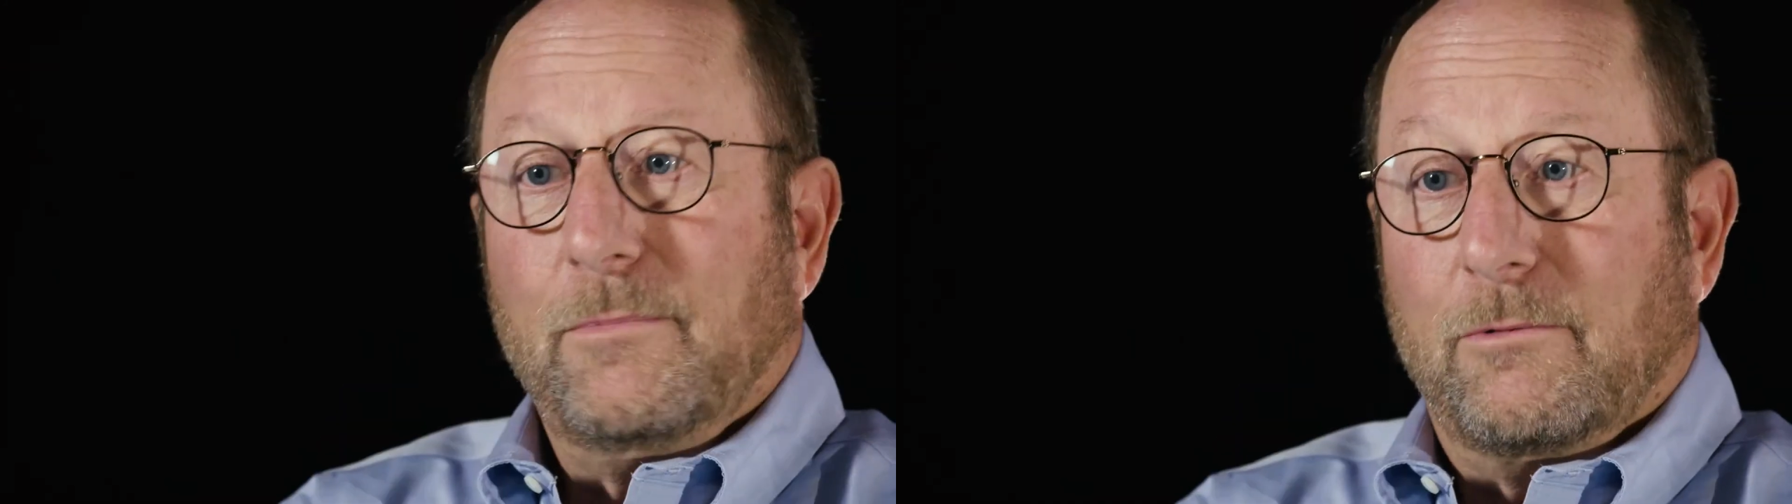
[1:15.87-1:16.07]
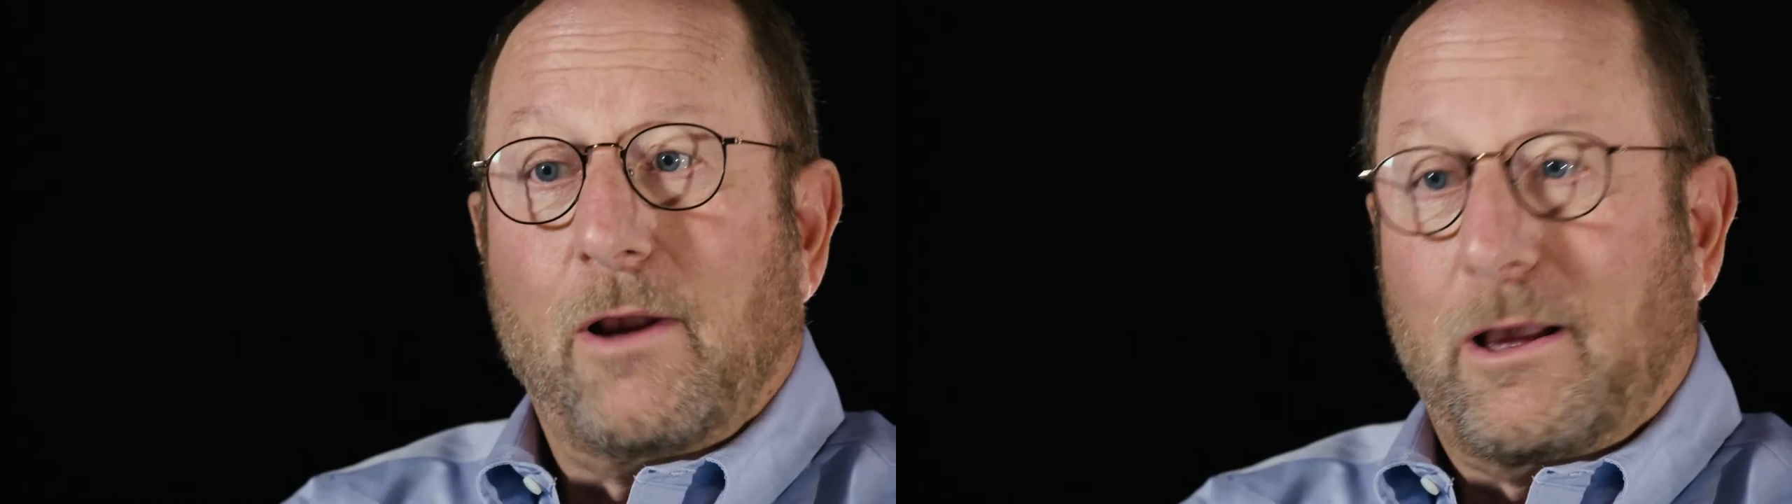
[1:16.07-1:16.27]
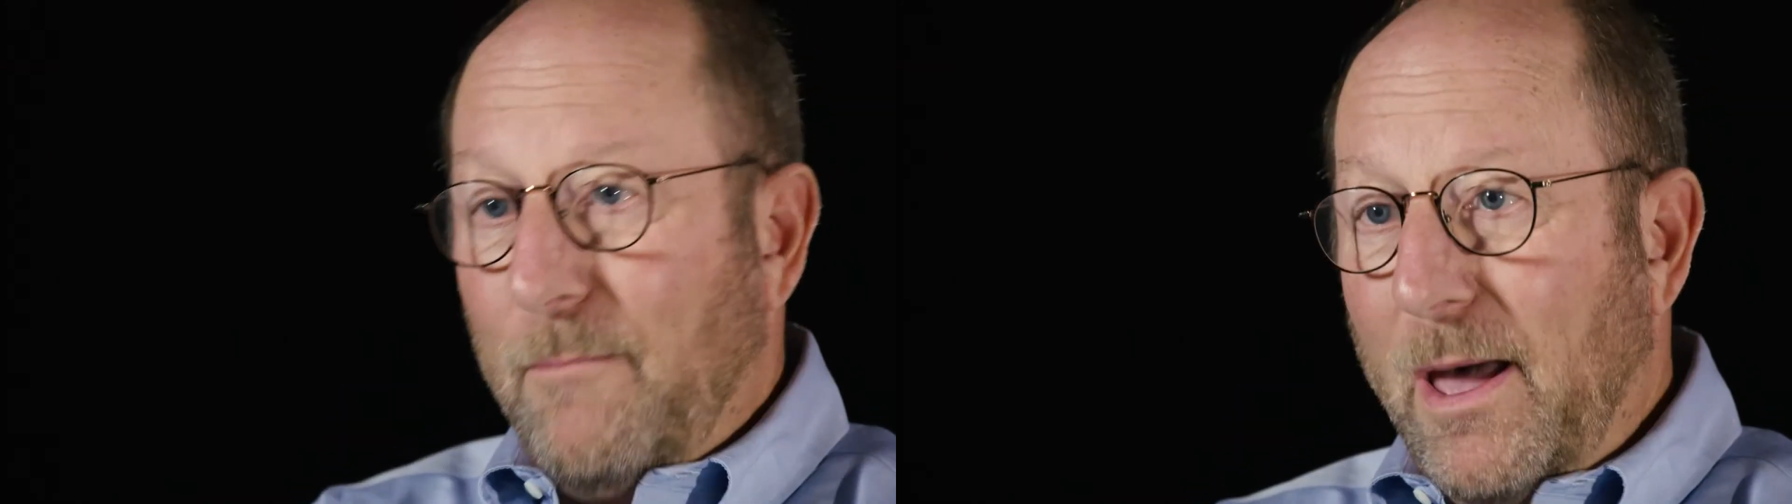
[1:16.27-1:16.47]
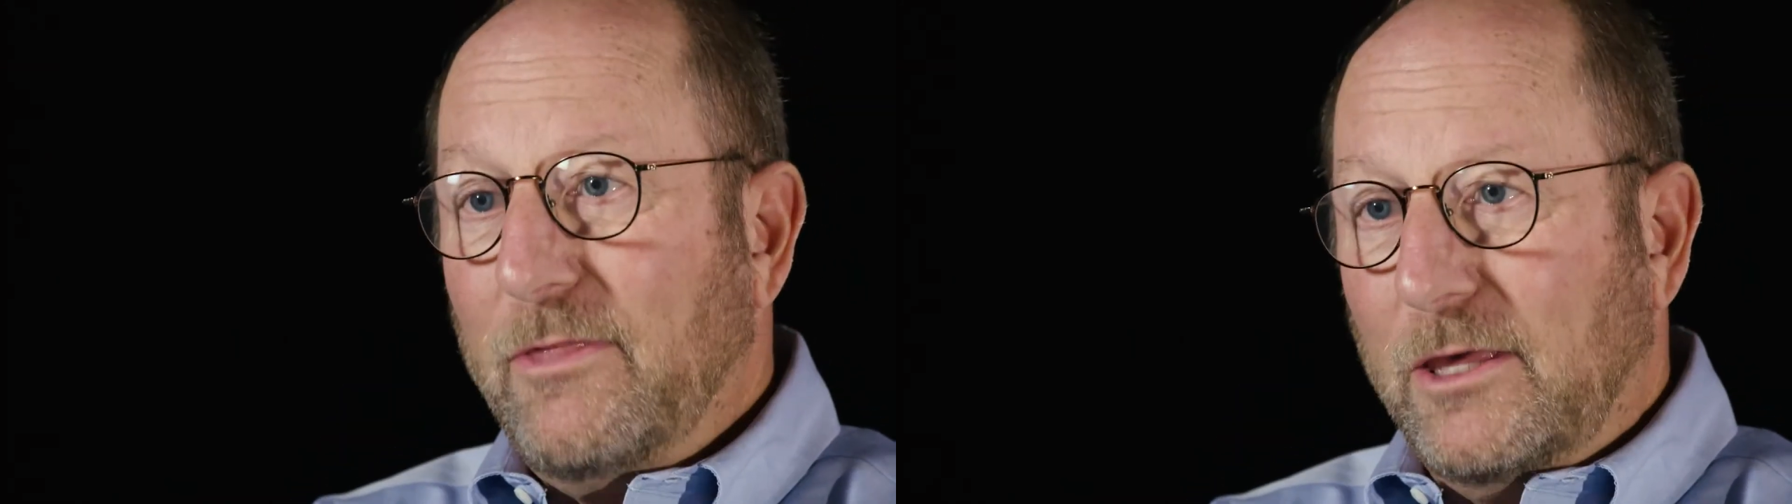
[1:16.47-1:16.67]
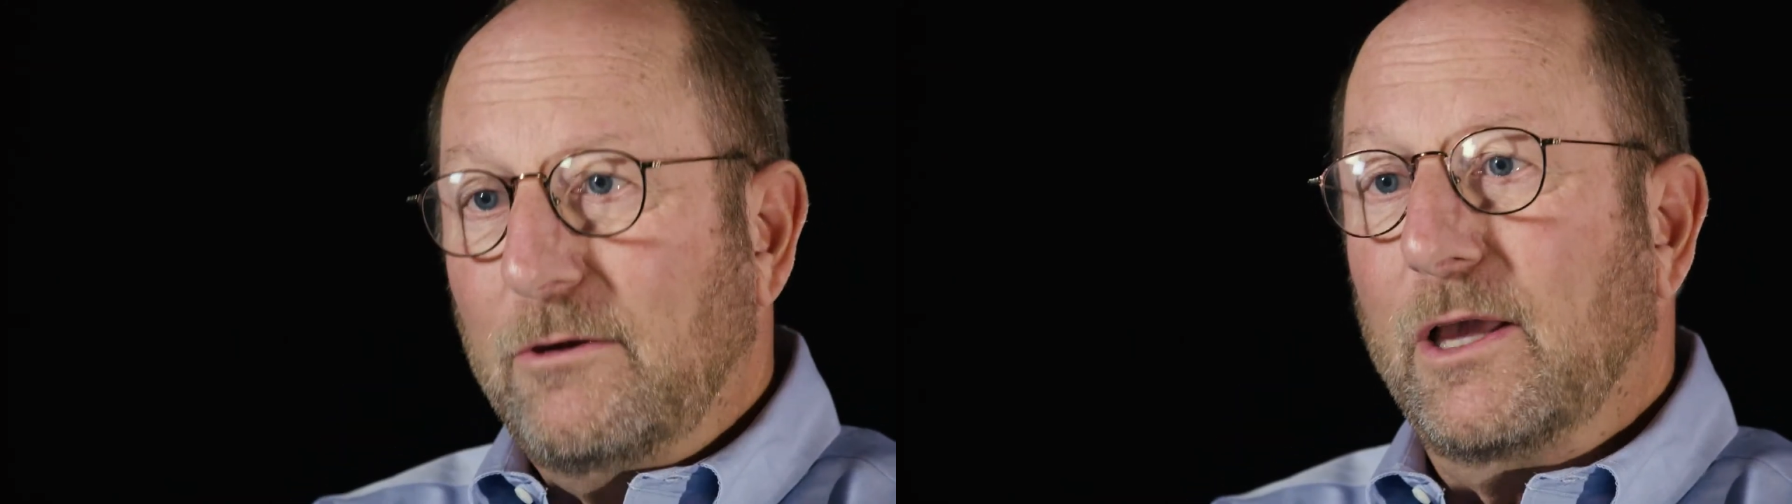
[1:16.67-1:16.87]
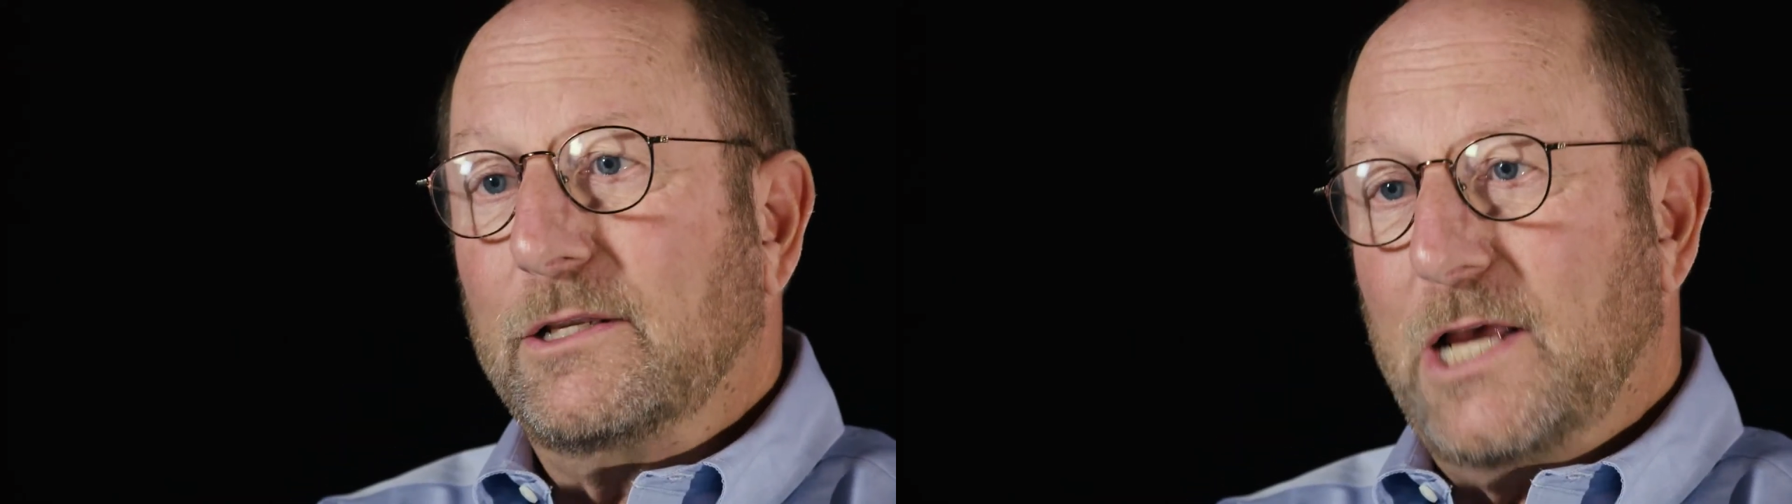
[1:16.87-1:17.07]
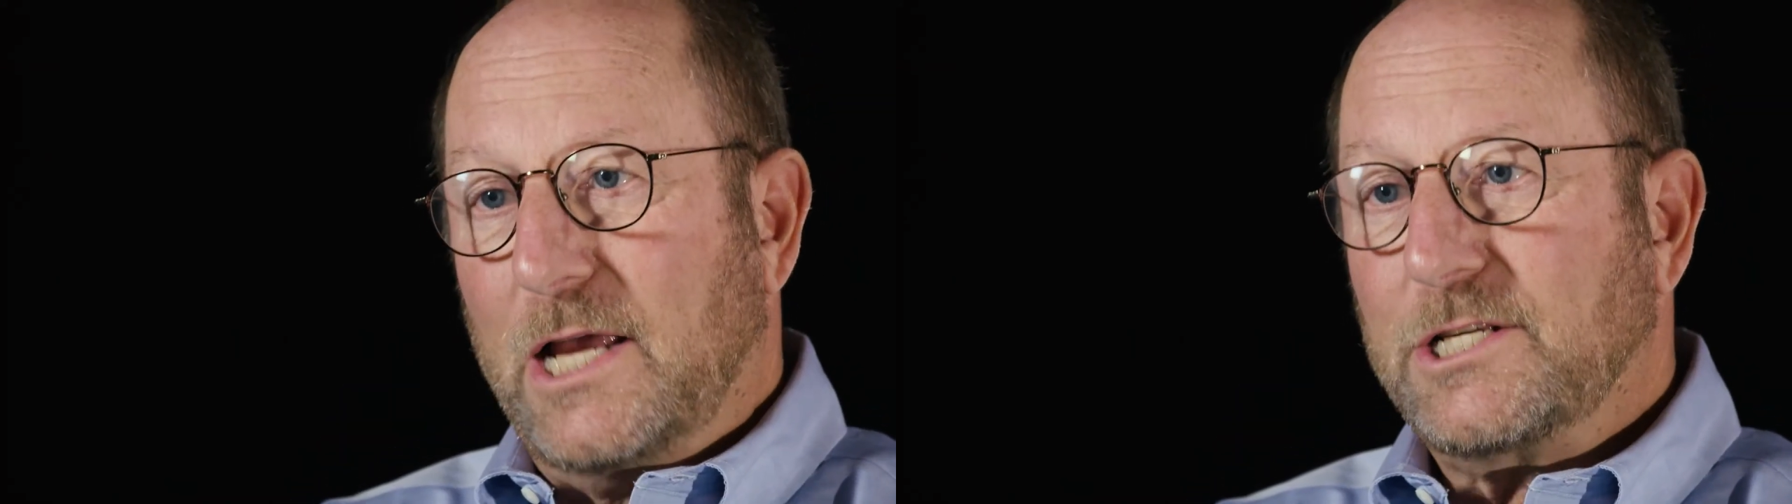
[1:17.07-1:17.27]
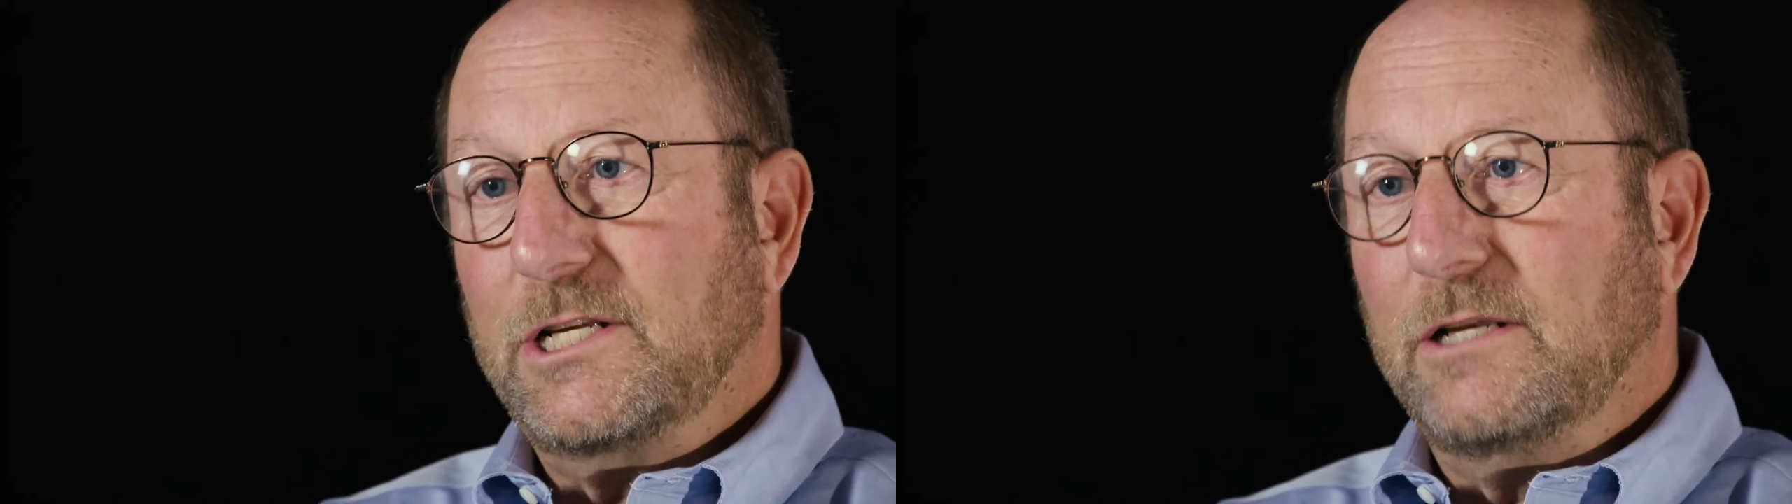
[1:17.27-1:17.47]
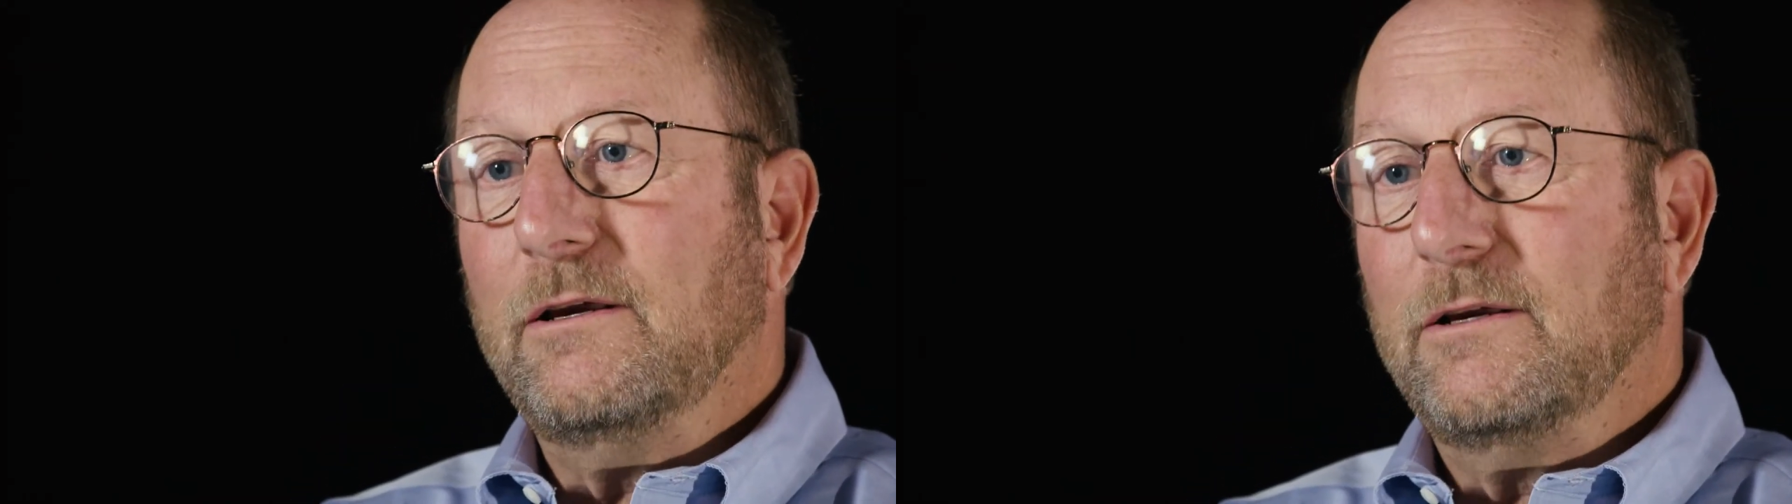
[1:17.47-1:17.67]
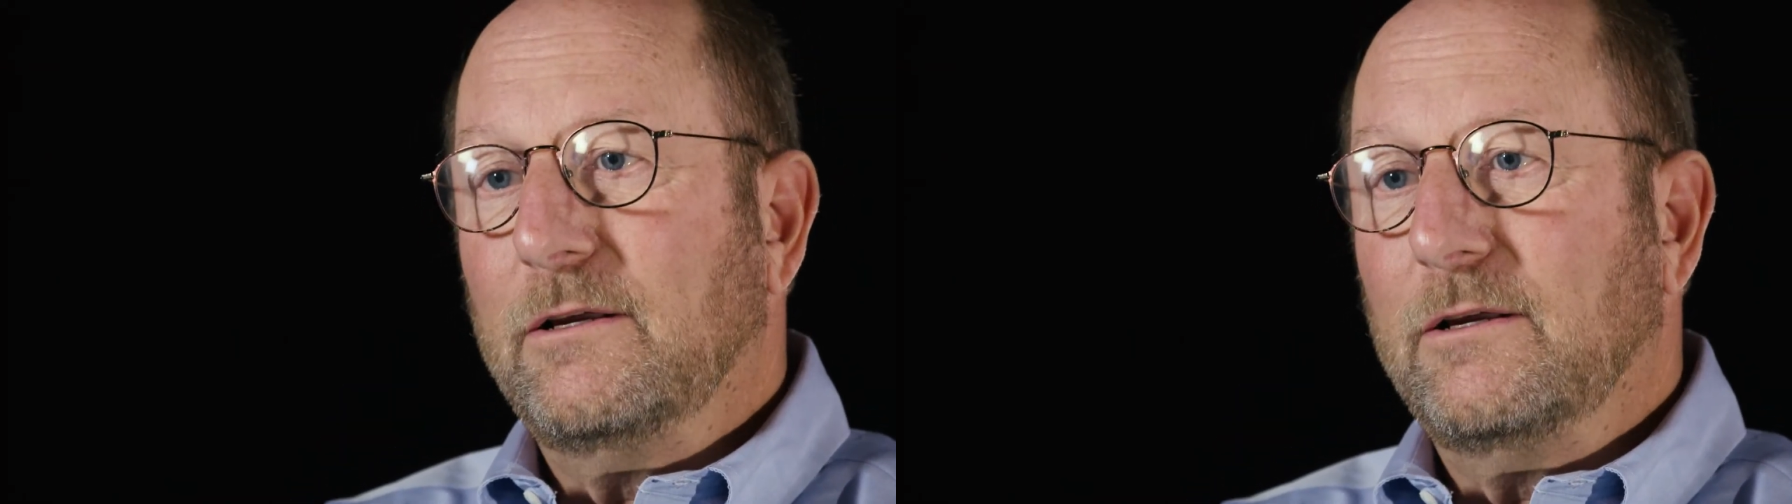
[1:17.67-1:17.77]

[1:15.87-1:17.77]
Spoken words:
going to recommend that you get tested